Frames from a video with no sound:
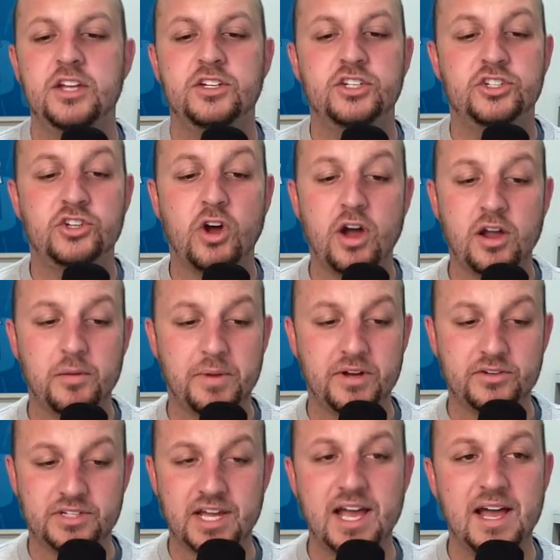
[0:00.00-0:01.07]
to talk
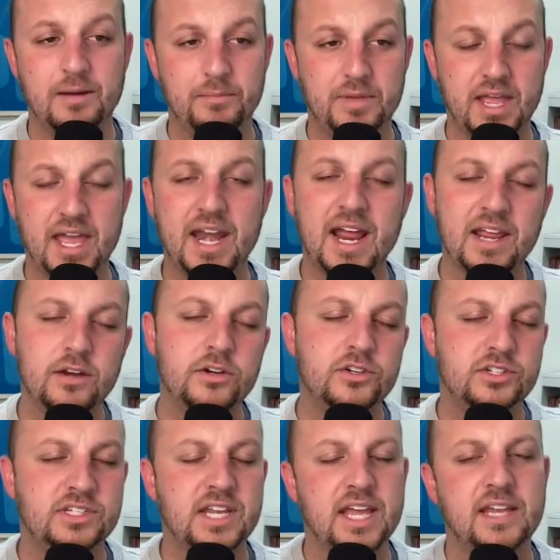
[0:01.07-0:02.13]
about Tom. And I
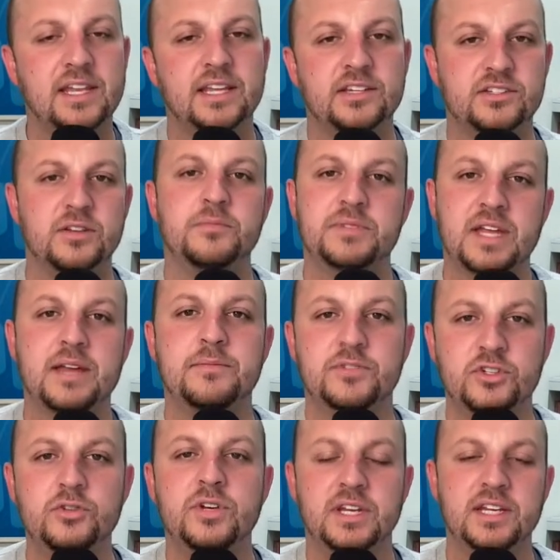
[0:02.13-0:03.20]
understand like sometimes
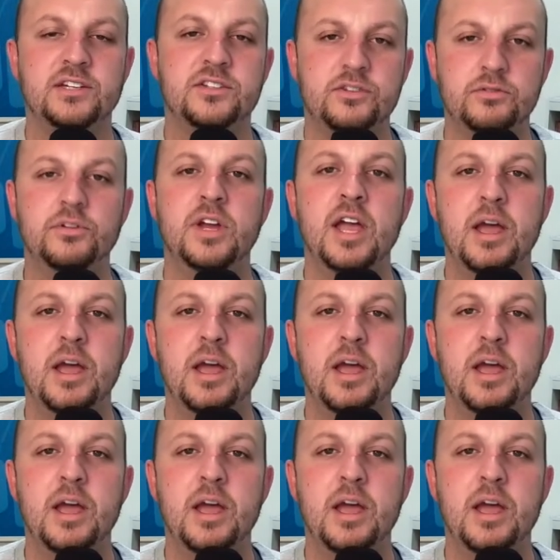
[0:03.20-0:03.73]
you need to